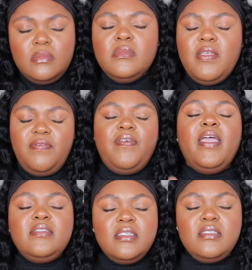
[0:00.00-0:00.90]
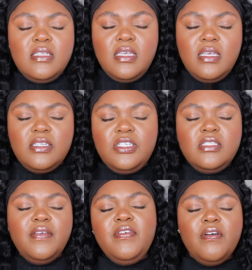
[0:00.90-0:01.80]
fantasy. She's
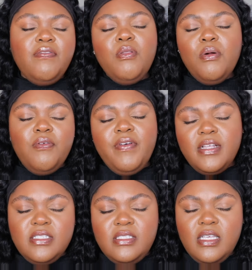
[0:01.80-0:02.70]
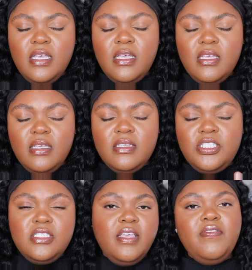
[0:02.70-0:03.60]
giving a floral fantasy.
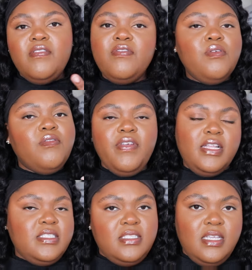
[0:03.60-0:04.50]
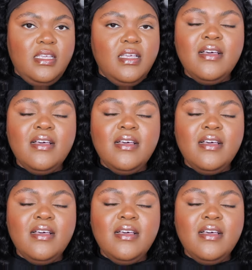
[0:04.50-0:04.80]
She's giving floral fantasy.